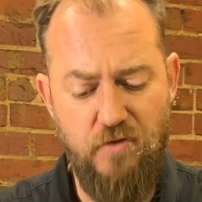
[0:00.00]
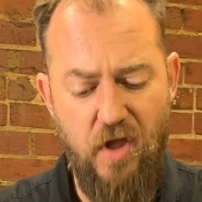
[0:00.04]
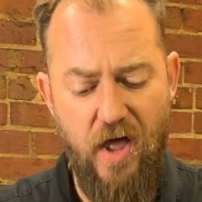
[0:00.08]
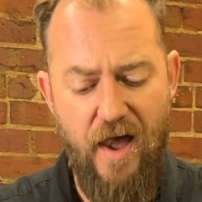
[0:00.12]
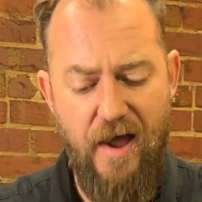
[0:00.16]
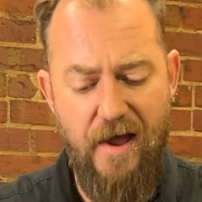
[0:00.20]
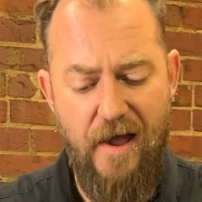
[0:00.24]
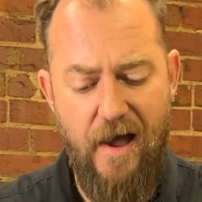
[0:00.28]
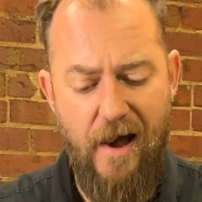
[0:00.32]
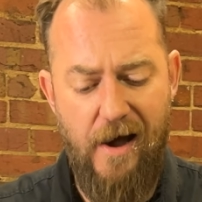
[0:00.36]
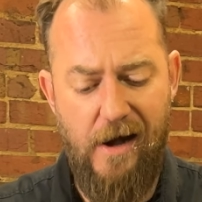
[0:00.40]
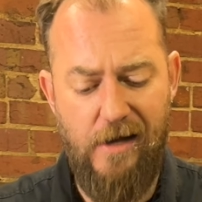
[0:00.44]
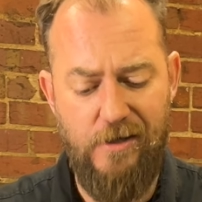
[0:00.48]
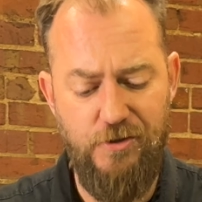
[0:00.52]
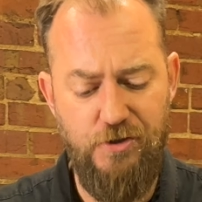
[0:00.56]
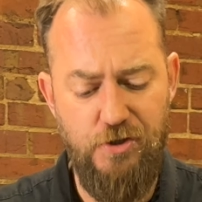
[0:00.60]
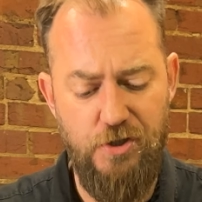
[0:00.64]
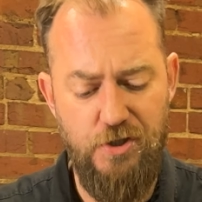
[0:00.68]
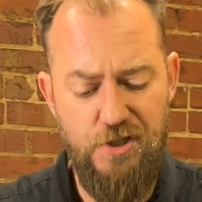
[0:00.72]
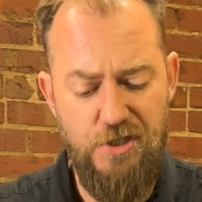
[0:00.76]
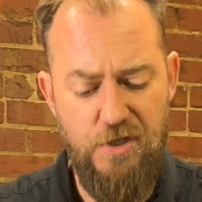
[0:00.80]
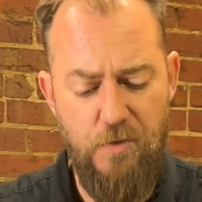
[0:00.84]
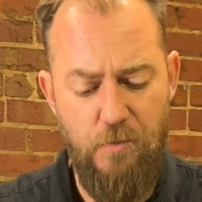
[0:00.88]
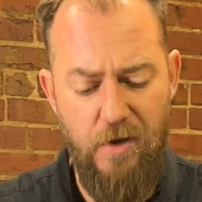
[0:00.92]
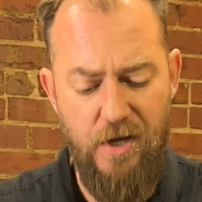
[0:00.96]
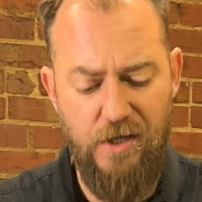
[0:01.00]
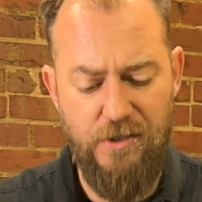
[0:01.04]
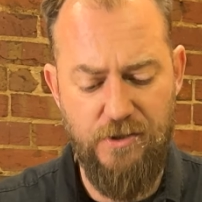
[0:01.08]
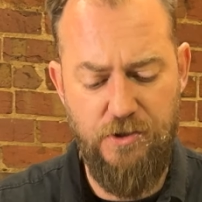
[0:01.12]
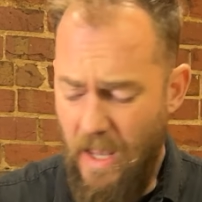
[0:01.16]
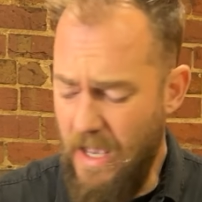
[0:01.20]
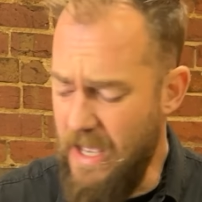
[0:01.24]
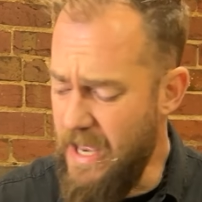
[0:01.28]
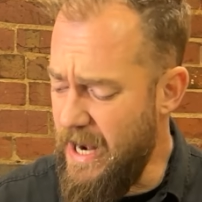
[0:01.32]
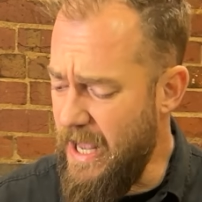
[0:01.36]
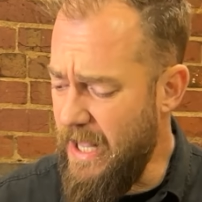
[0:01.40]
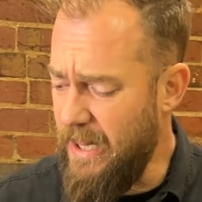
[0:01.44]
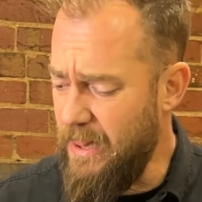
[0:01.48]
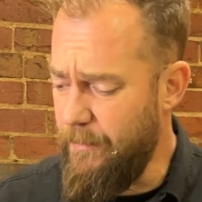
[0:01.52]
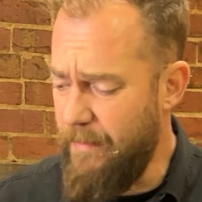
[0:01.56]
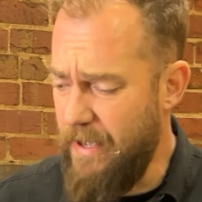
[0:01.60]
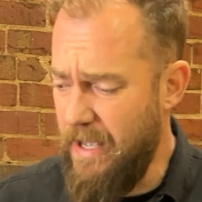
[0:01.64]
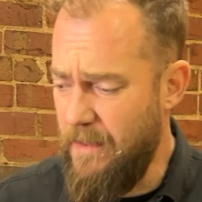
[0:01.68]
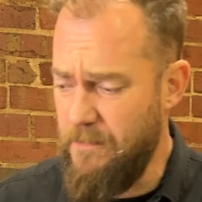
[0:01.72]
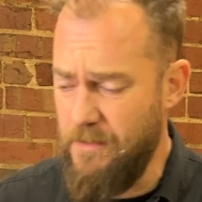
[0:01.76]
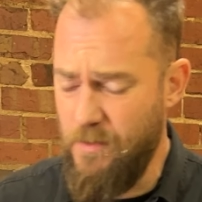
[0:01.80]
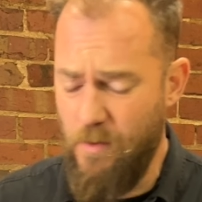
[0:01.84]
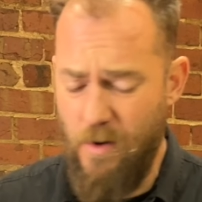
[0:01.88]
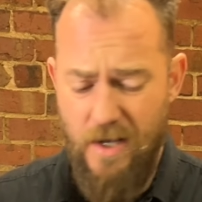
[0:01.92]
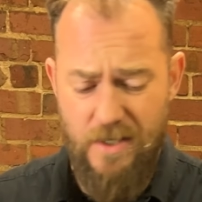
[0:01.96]
They are juicy wings. That
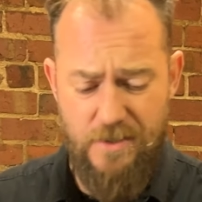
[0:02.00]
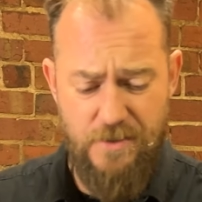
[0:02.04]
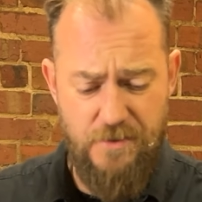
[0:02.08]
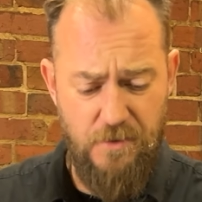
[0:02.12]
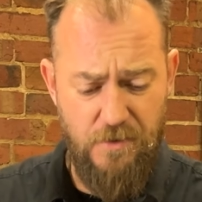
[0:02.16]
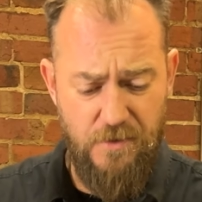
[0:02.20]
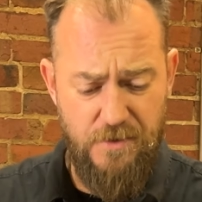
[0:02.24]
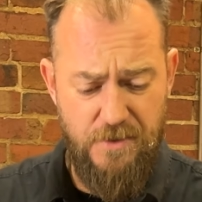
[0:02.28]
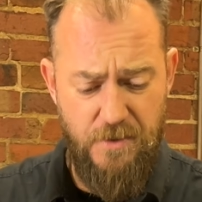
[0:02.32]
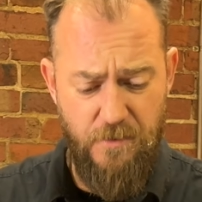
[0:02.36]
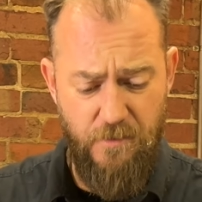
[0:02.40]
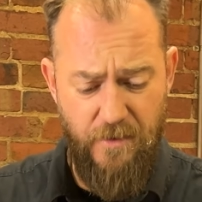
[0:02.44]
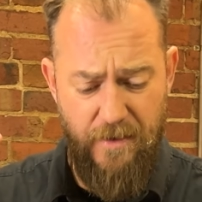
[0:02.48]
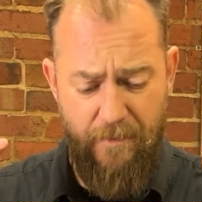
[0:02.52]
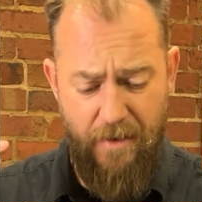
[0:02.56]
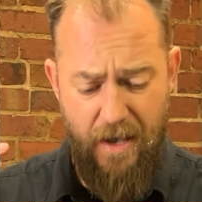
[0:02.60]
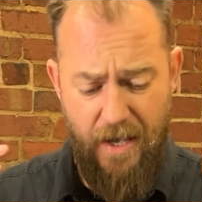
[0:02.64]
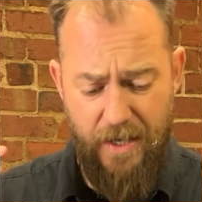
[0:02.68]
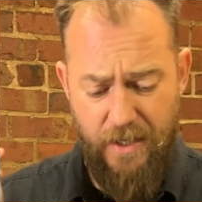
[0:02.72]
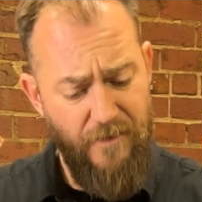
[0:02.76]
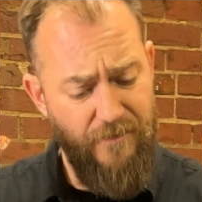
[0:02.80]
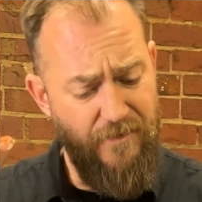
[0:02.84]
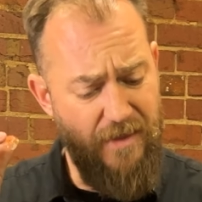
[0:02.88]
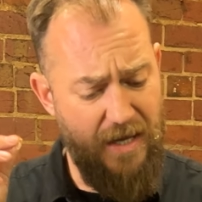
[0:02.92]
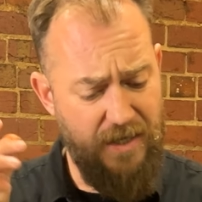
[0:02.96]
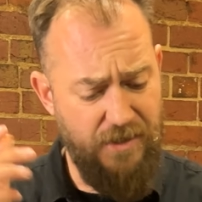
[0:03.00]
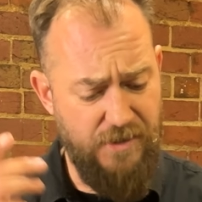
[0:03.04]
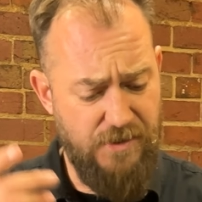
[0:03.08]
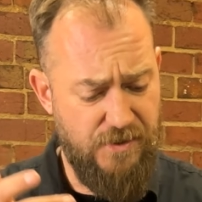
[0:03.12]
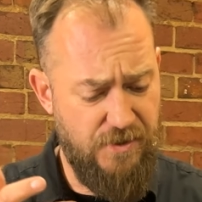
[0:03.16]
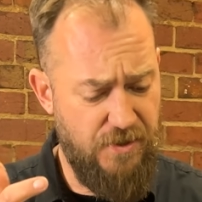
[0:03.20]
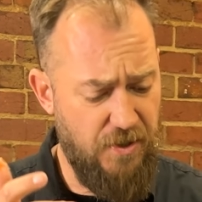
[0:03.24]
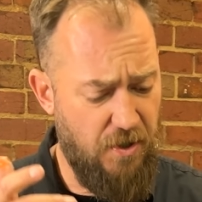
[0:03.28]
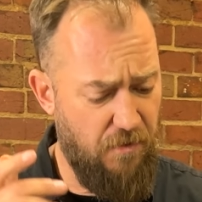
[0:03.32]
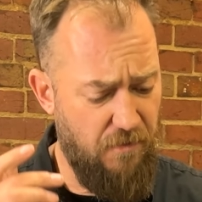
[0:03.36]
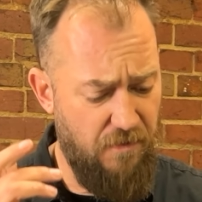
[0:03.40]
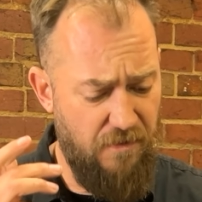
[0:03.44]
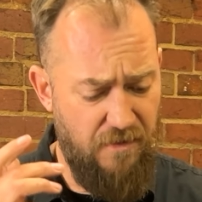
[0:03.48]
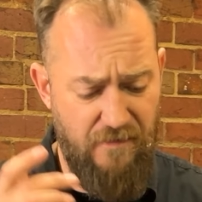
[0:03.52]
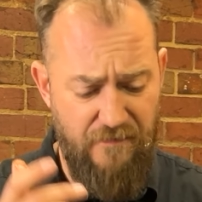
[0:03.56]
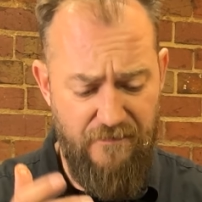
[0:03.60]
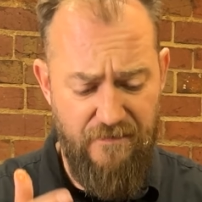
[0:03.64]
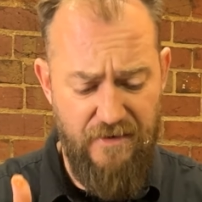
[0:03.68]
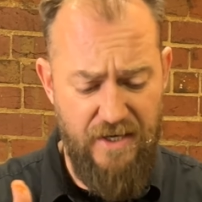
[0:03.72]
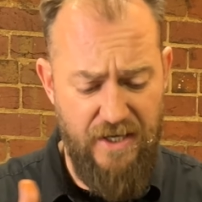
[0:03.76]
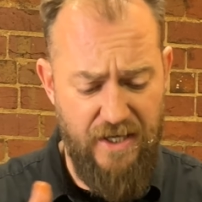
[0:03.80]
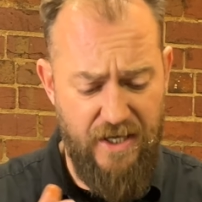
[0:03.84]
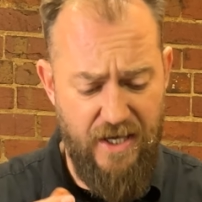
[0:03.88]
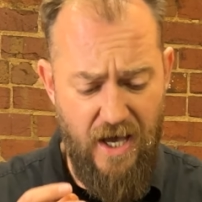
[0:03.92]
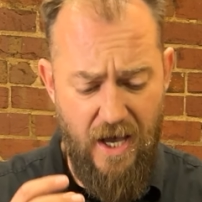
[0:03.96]
Alabama white sauce that we make, that salt and the
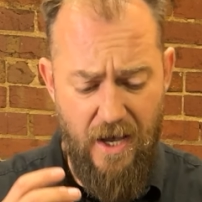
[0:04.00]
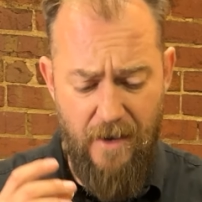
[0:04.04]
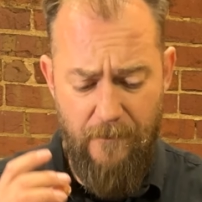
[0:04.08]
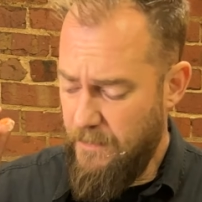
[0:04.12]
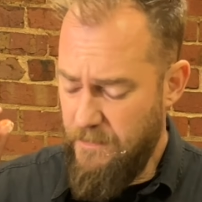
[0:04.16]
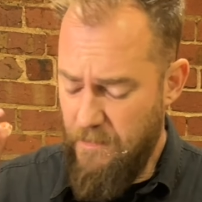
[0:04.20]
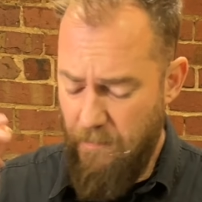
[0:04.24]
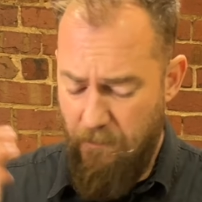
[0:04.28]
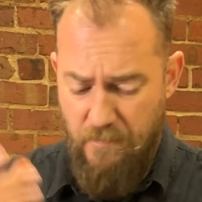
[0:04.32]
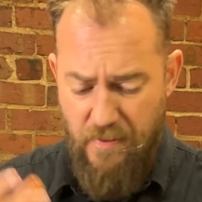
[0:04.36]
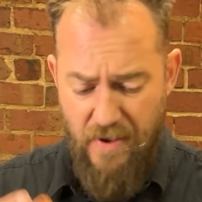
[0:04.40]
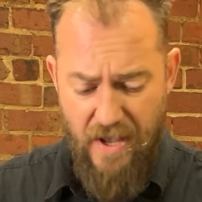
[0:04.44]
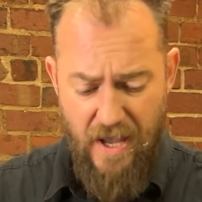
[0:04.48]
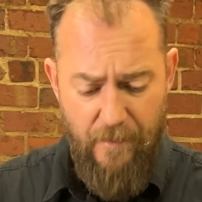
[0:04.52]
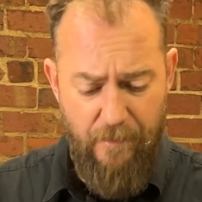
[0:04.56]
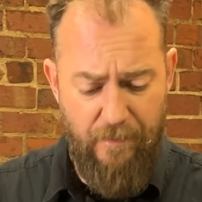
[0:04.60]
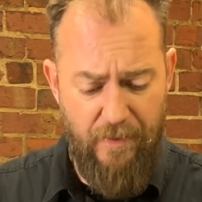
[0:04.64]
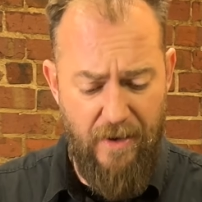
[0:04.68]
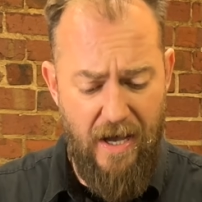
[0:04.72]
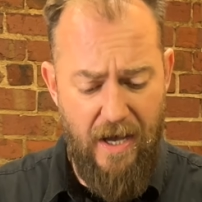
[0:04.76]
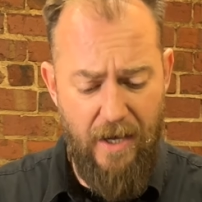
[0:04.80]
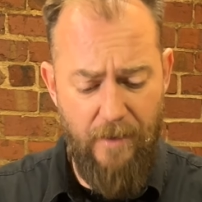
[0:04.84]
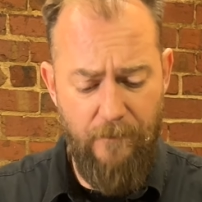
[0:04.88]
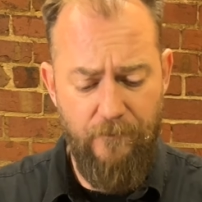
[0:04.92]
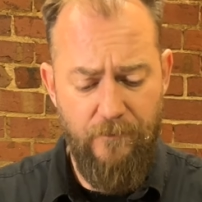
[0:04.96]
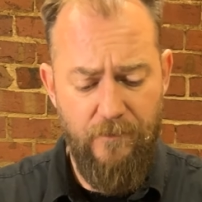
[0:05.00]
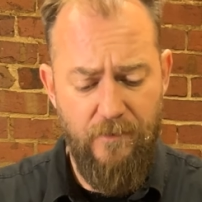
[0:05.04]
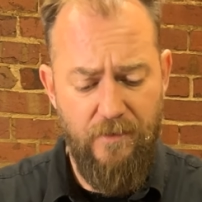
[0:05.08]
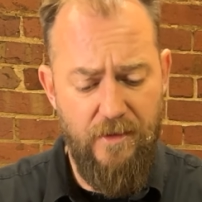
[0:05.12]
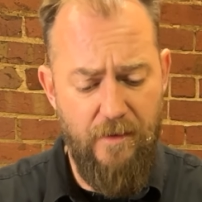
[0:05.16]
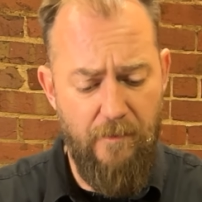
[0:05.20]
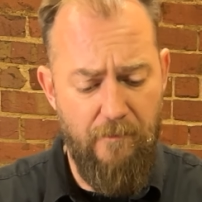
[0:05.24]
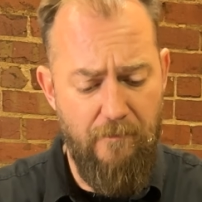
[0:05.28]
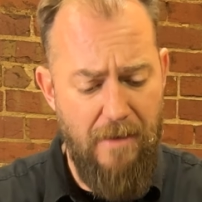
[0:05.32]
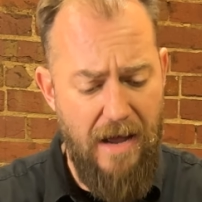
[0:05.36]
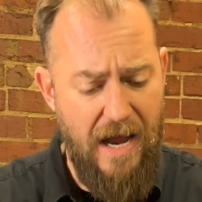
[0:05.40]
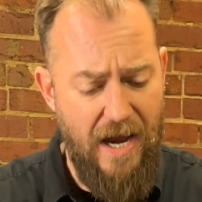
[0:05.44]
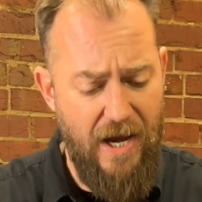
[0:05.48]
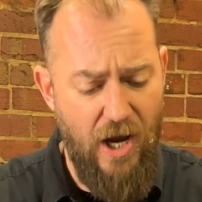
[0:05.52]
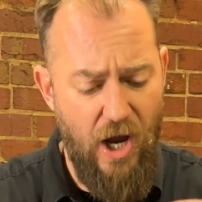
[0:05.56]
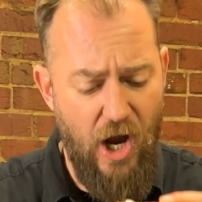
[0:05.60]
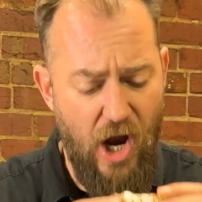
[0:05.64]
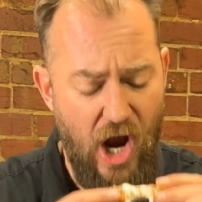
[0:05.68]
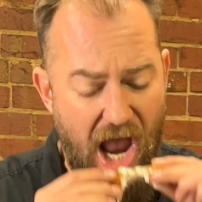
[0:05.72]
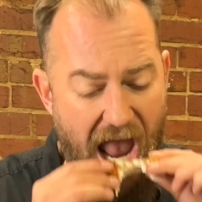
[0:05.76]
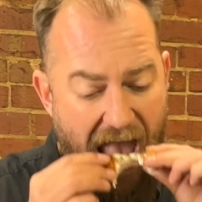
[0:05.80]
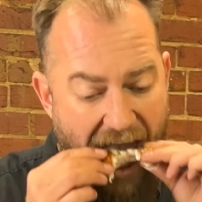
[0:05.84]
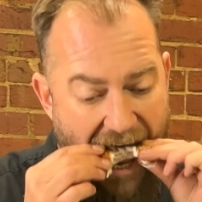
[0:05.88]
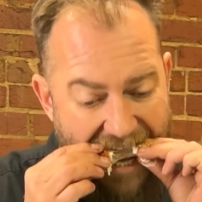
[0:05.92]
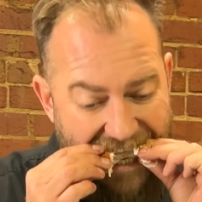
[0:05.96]
vinegar, the pepper, the
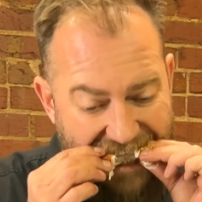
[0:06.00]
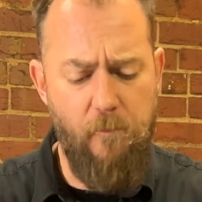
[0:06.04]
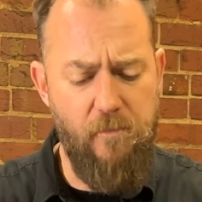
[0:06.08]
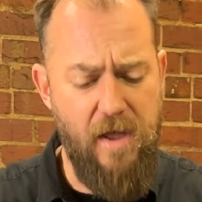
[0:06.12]
mayo,